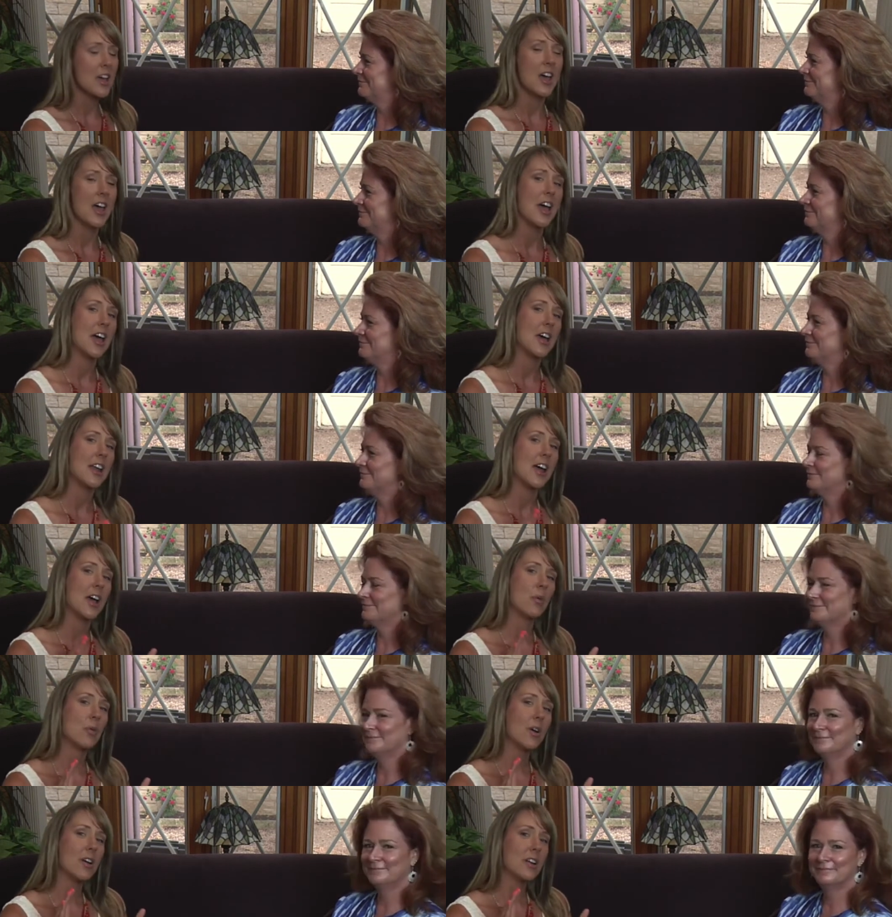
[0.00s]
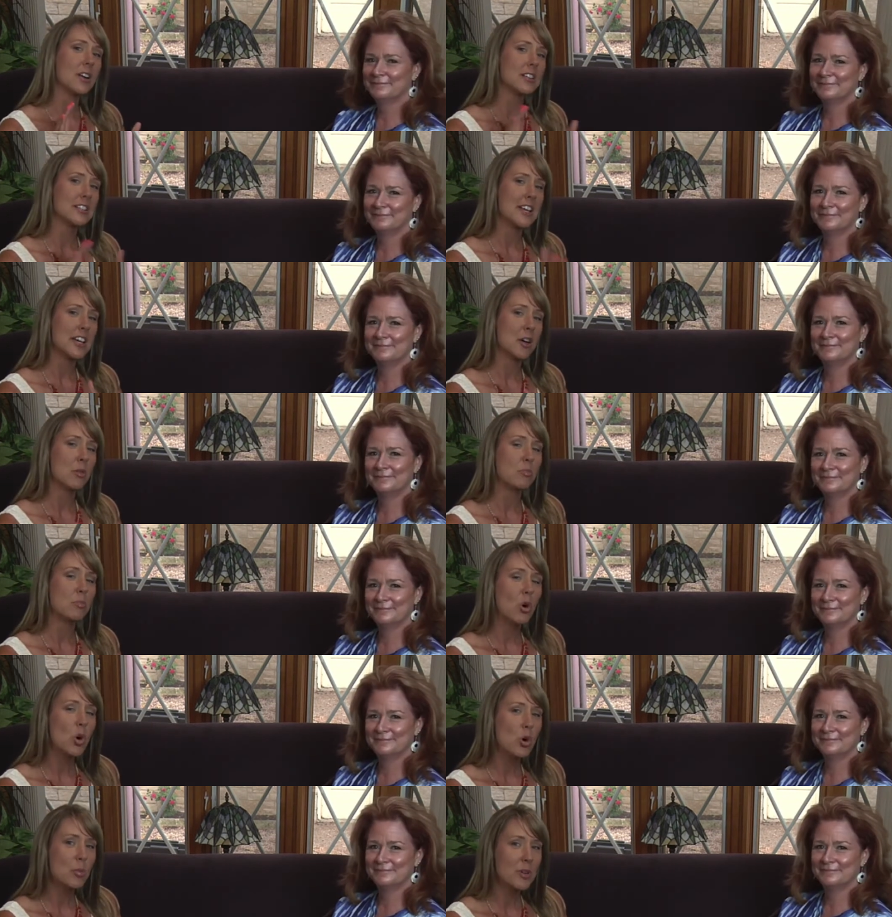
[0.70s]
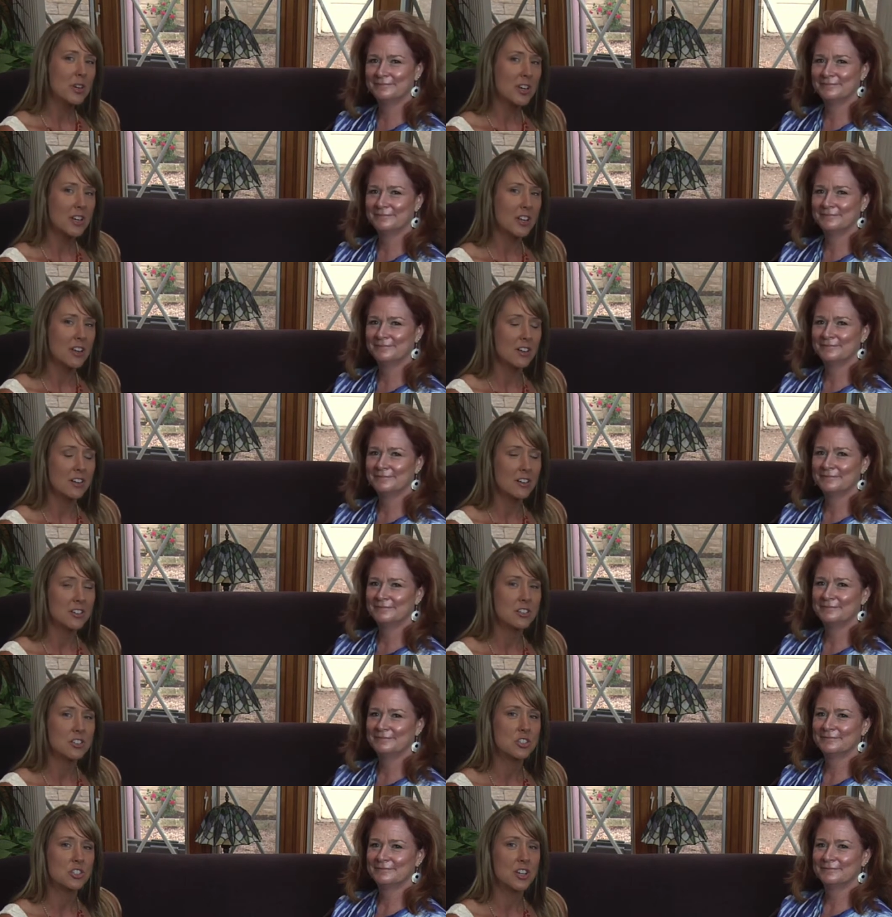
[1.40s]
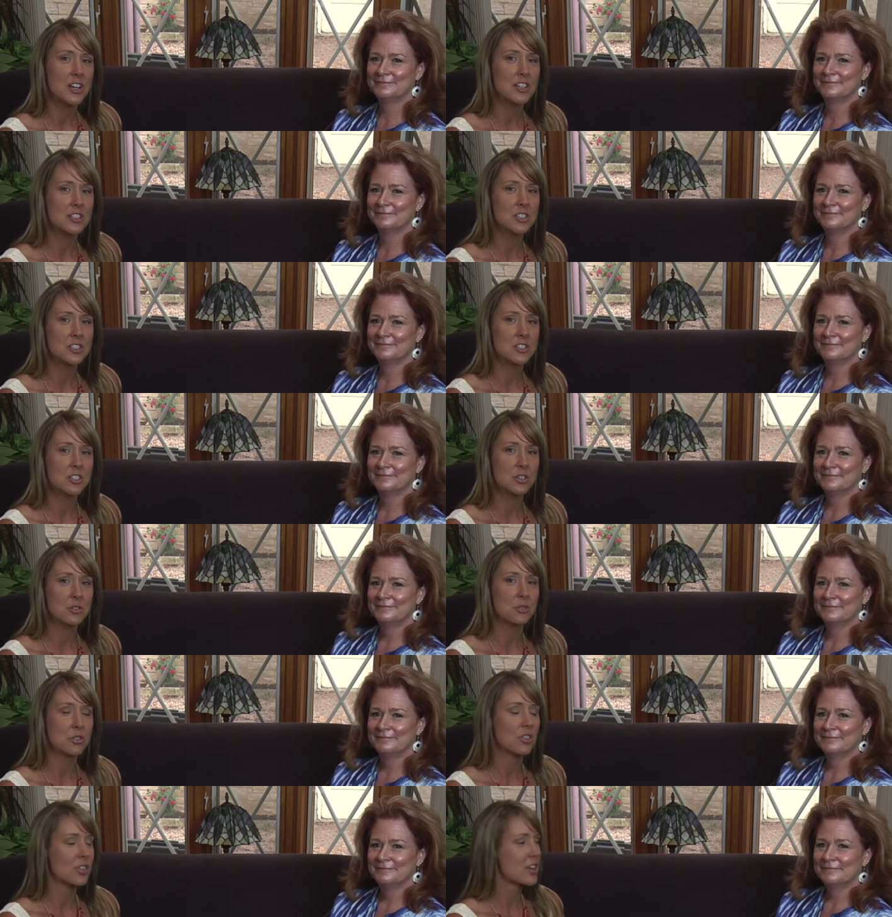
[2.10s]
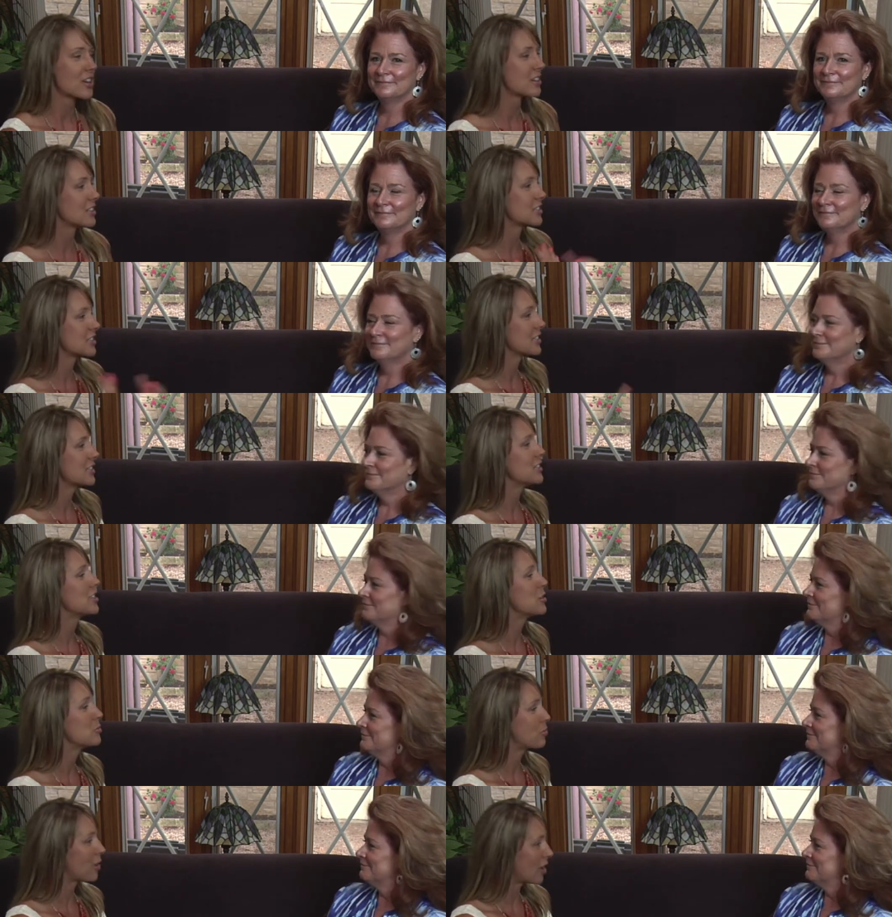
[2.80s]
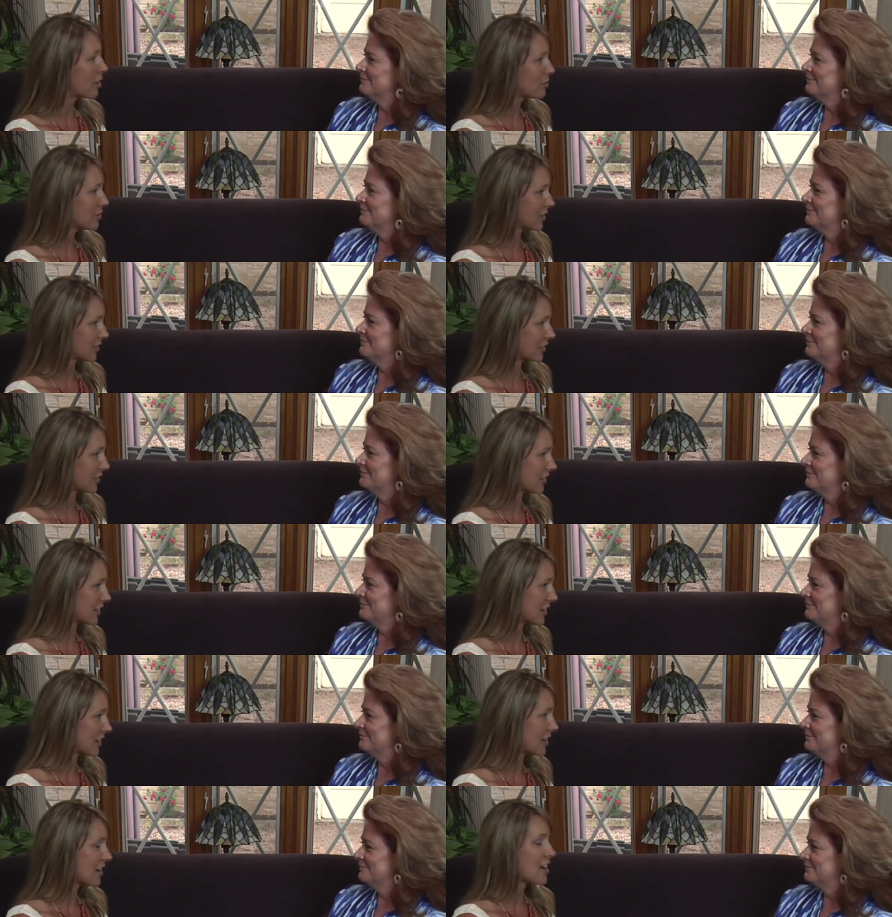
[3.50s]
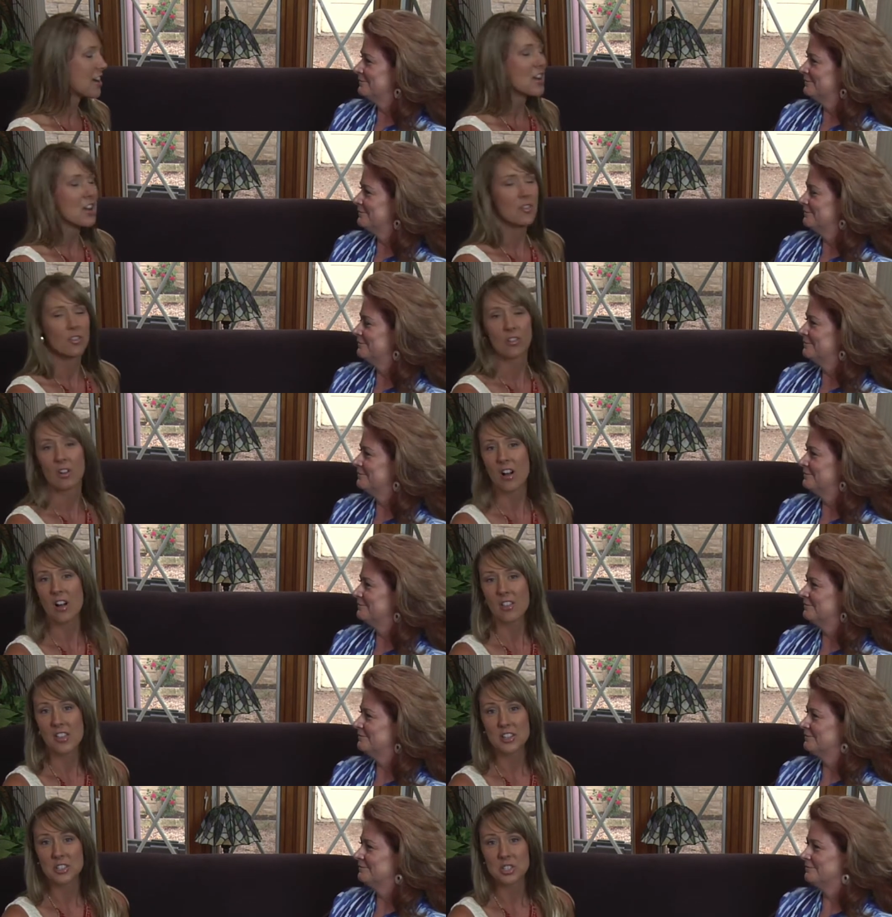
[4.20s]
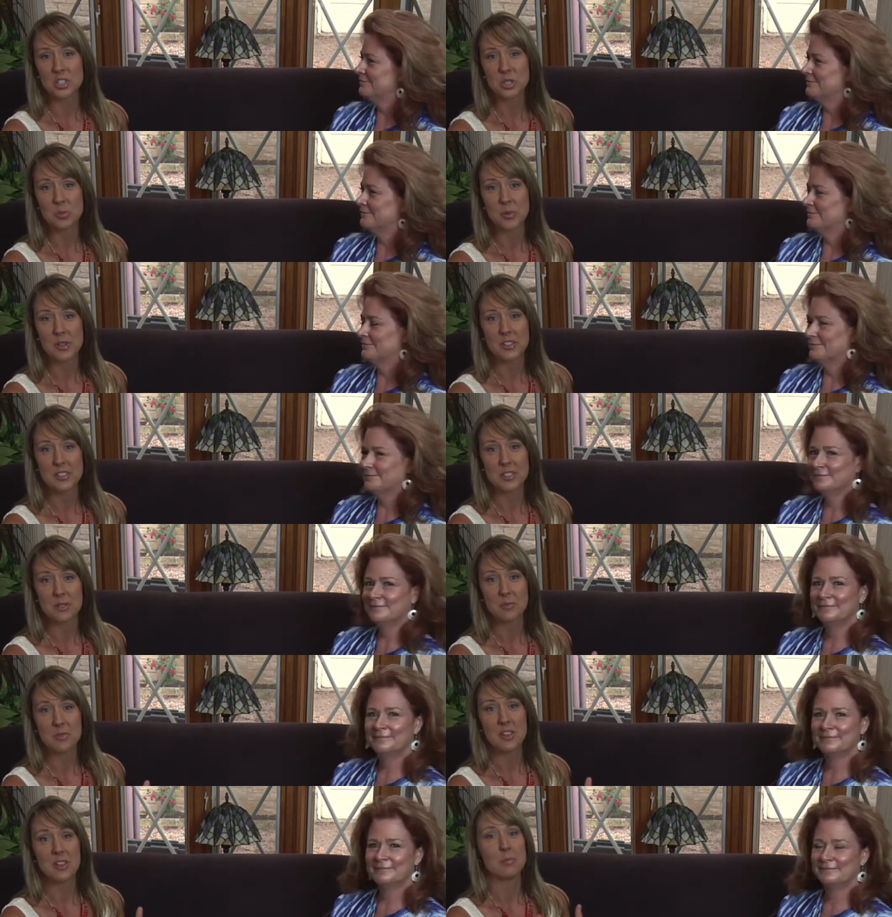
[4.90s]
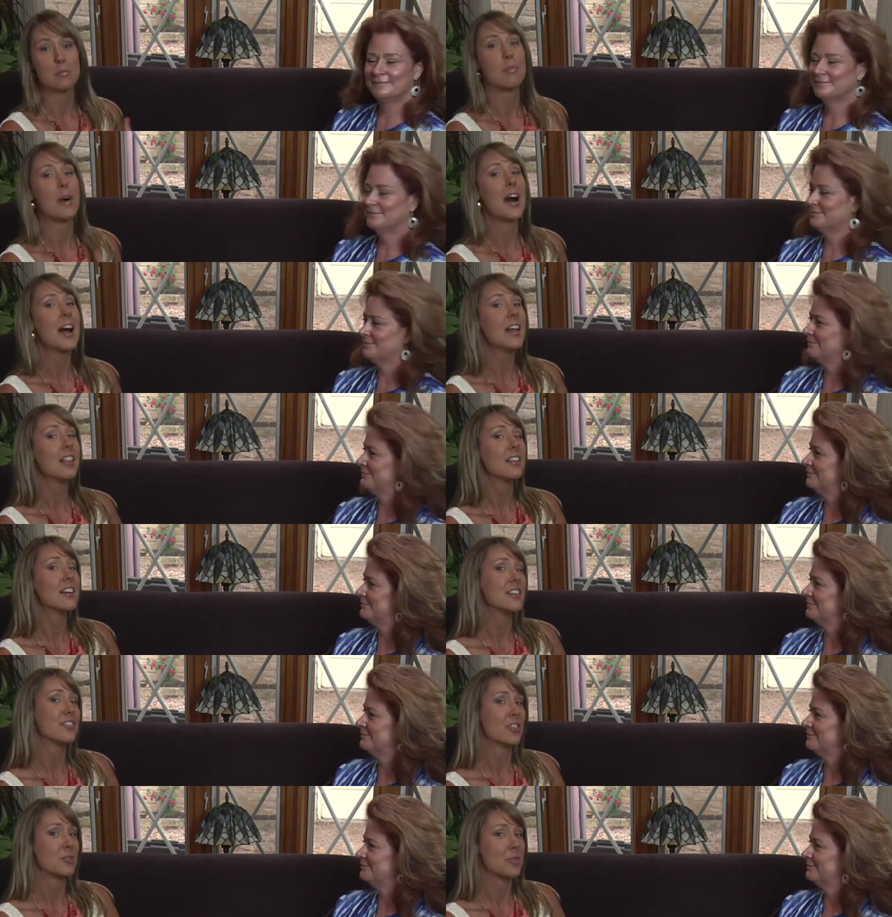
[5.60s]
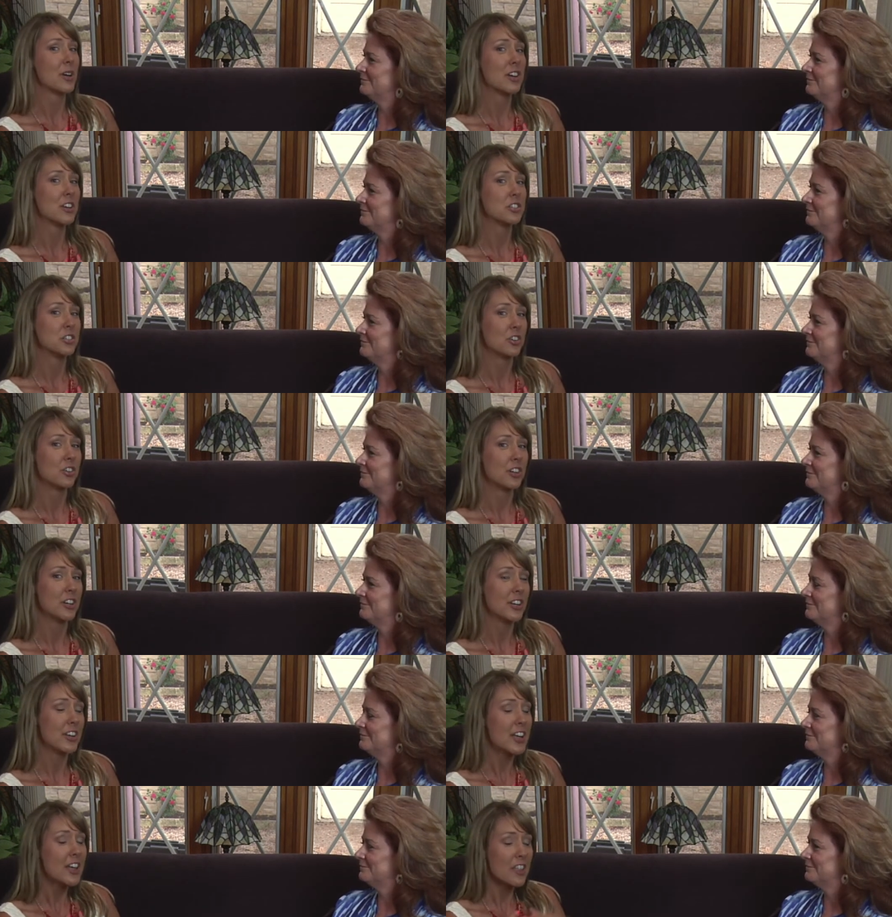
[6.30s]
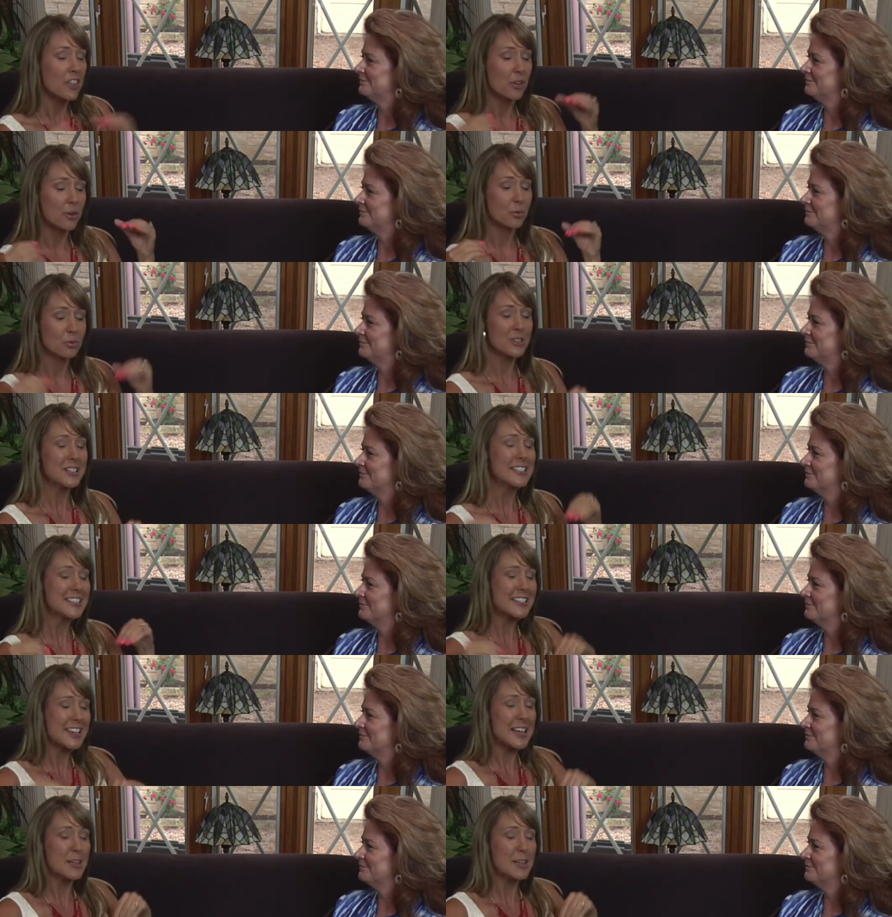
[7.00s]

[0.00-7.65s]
Speaker 1: And I want to take a moment here just to thank Cindy publicly for all that she's been to me in my life and my journey. The reason